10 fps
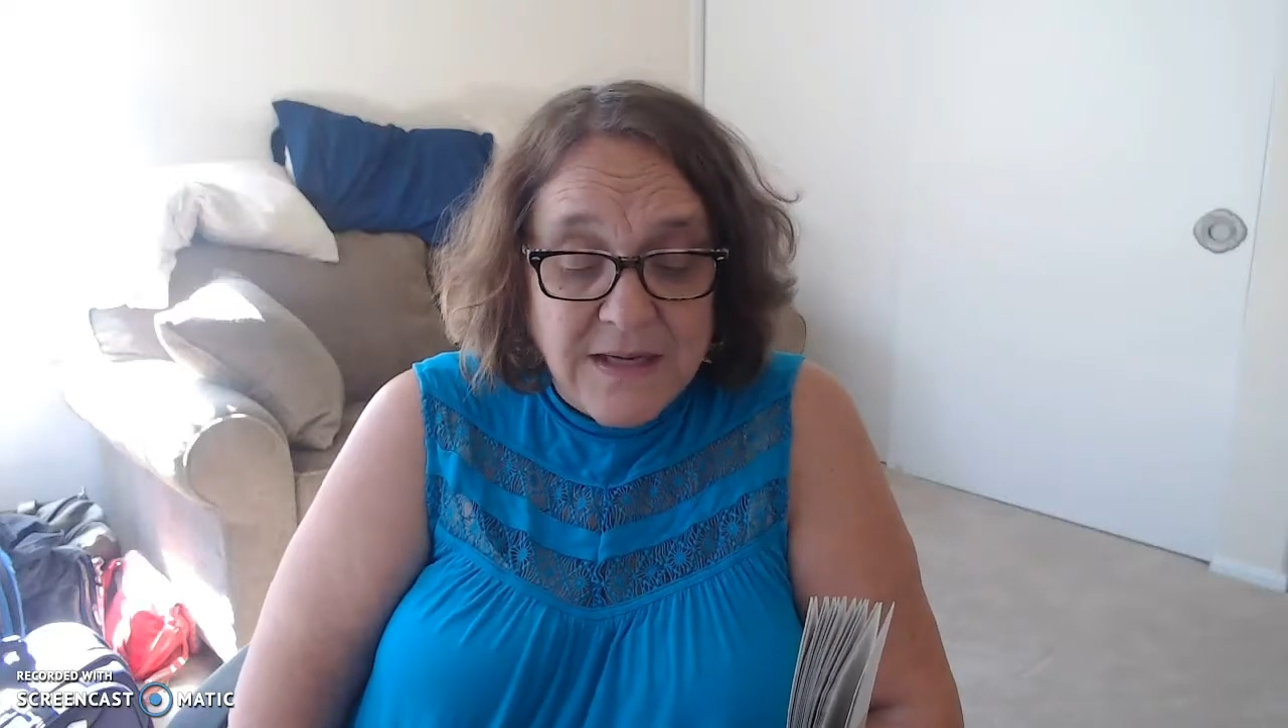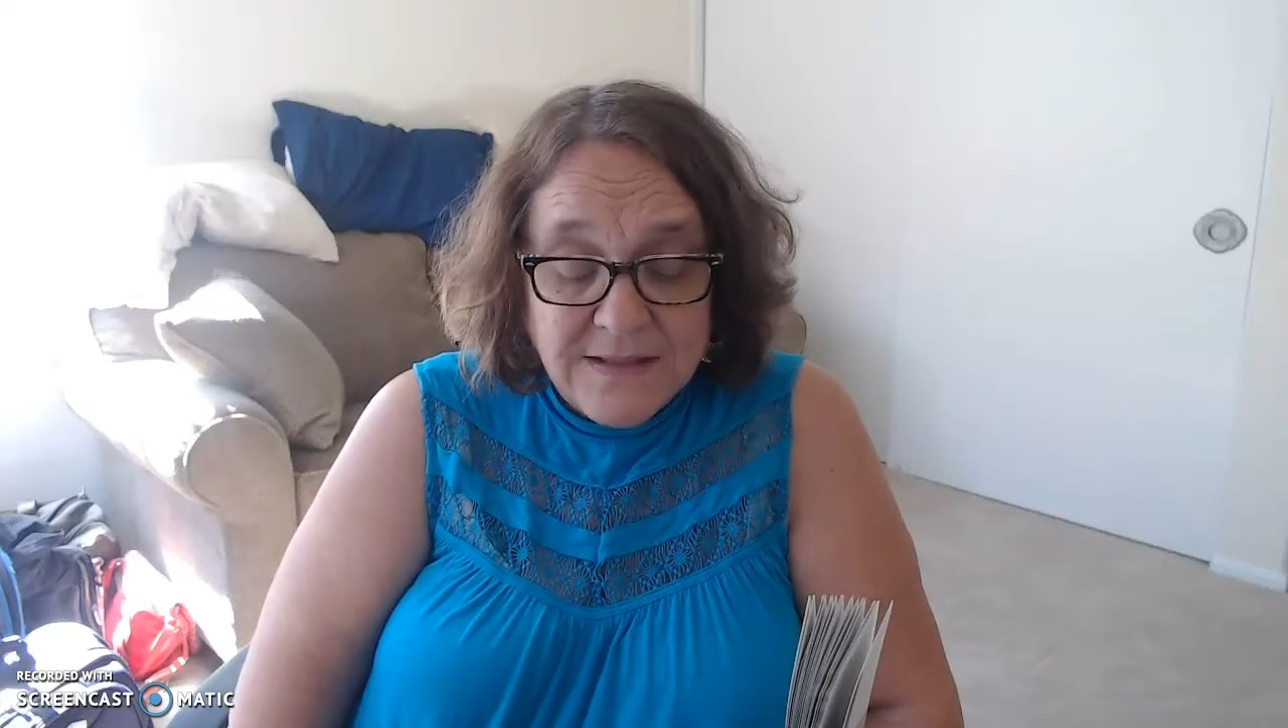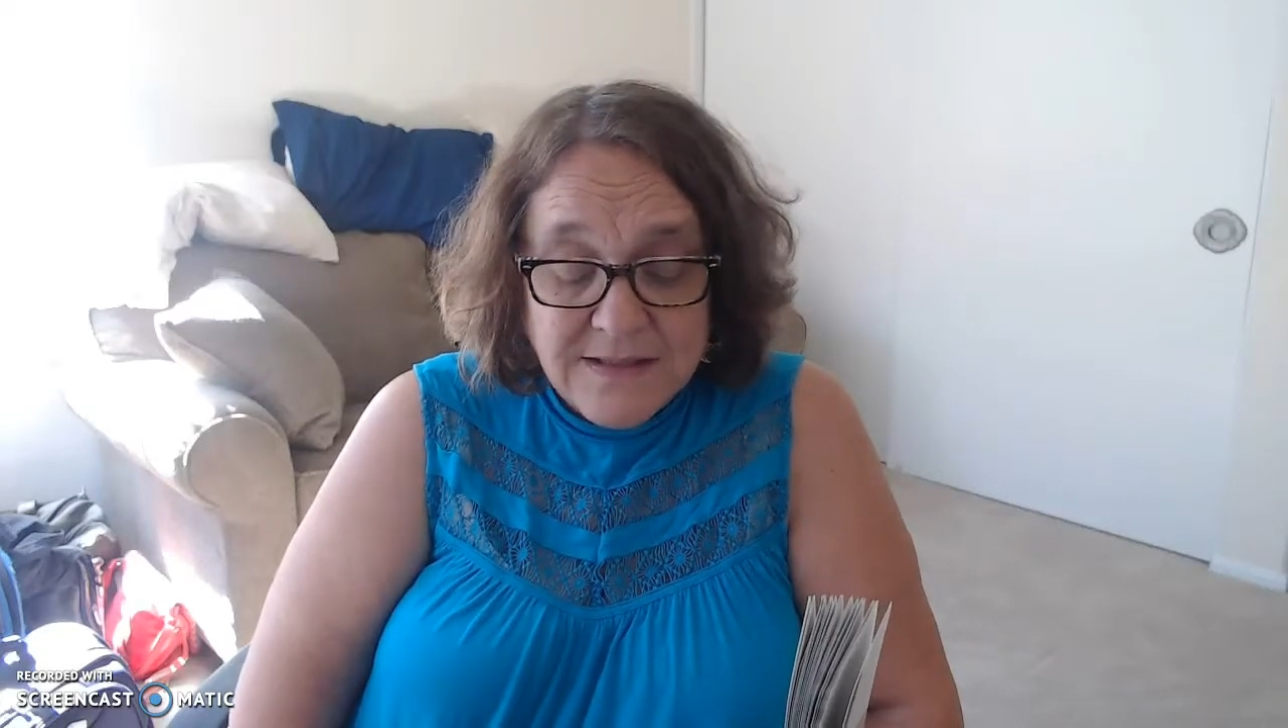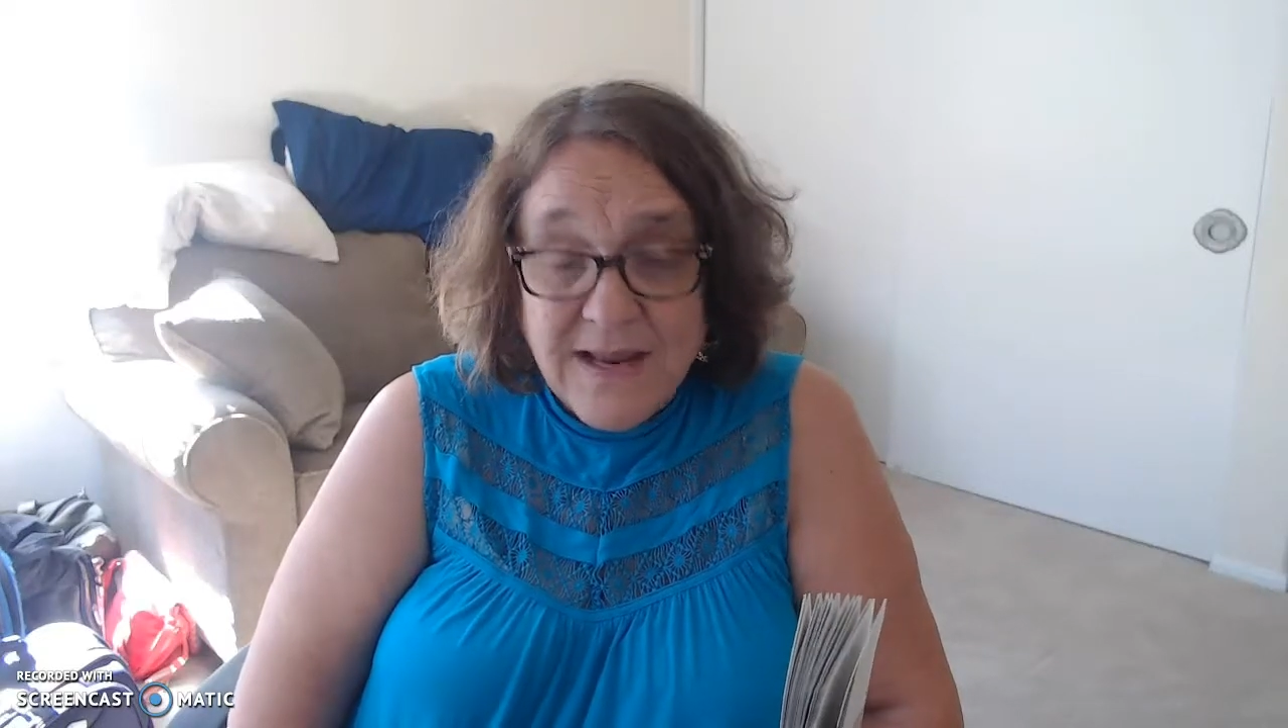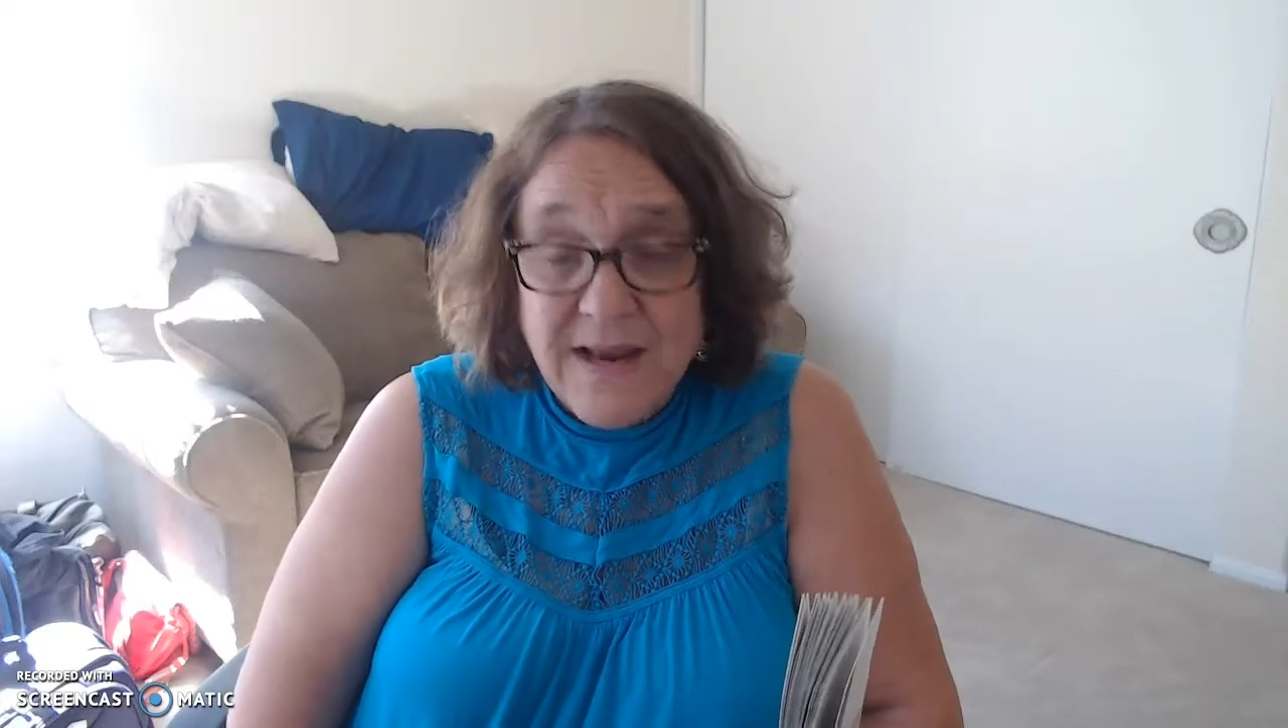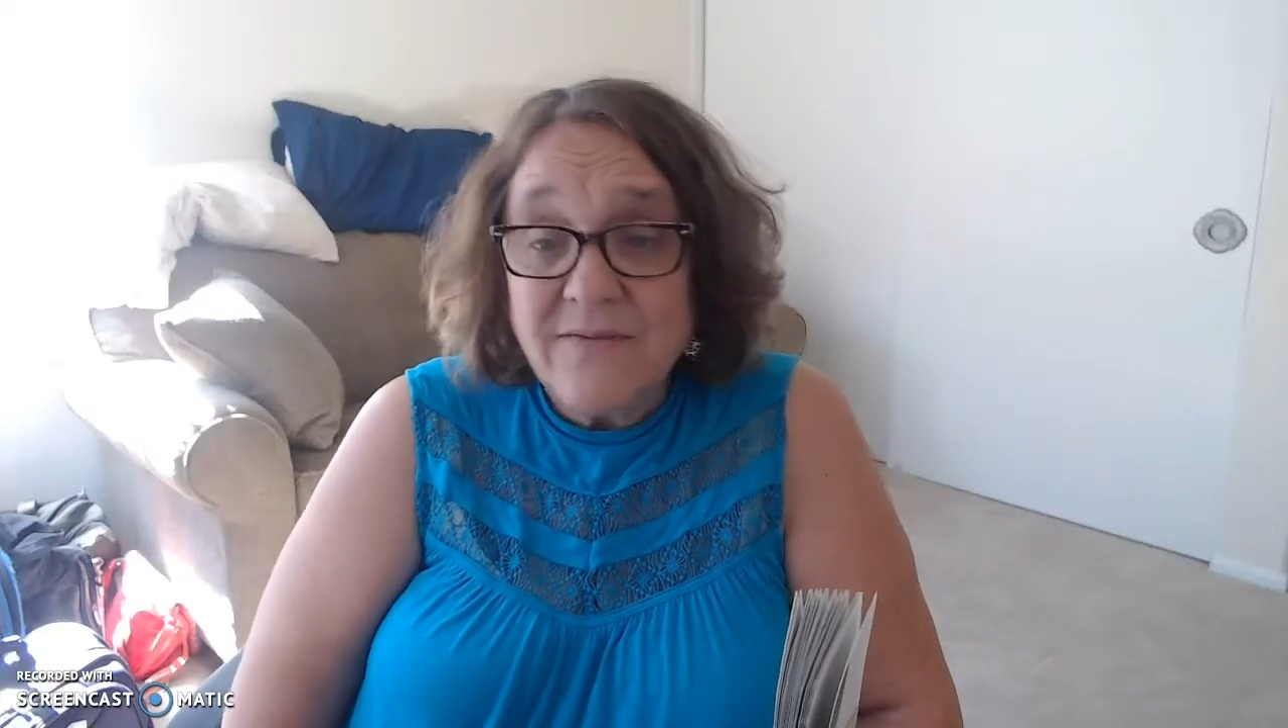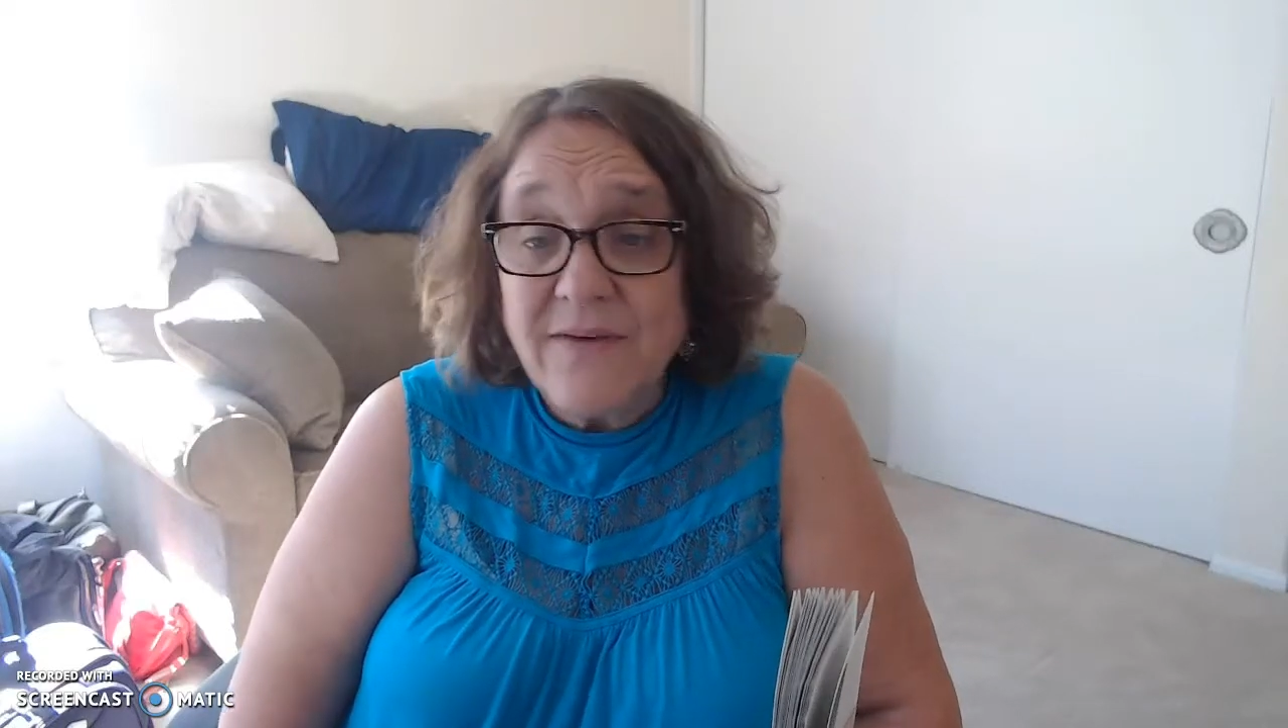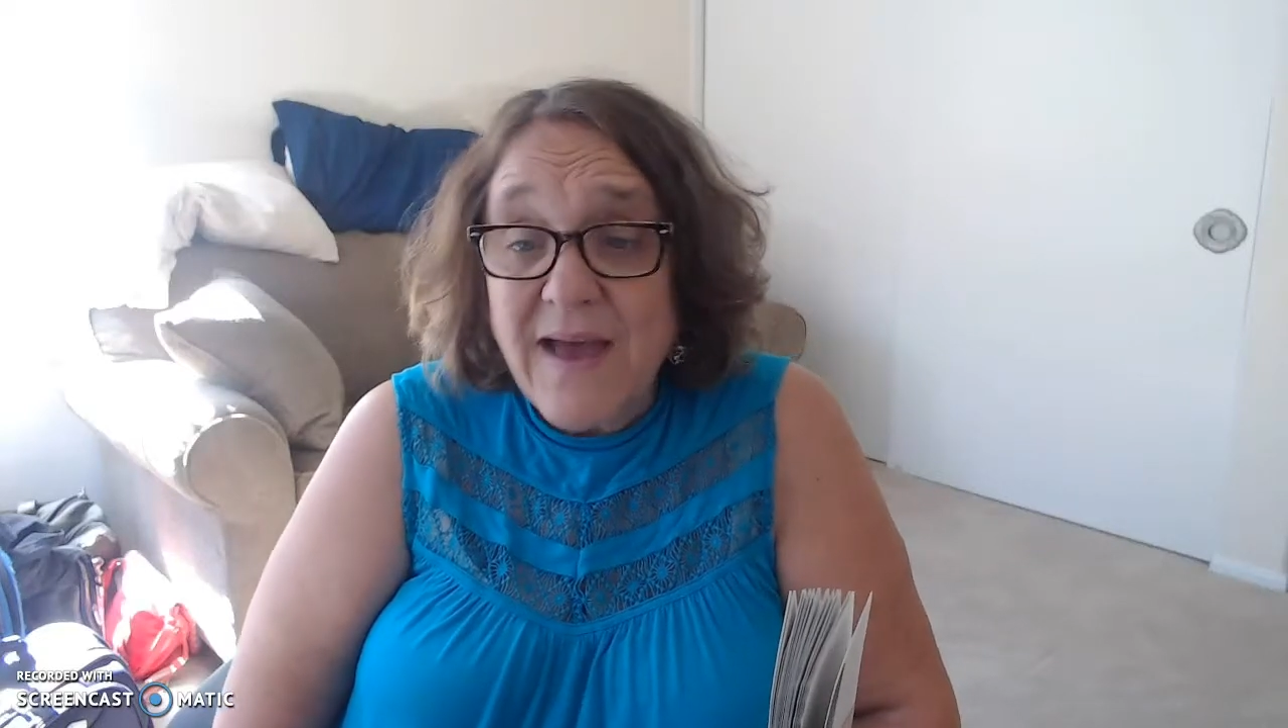instead of a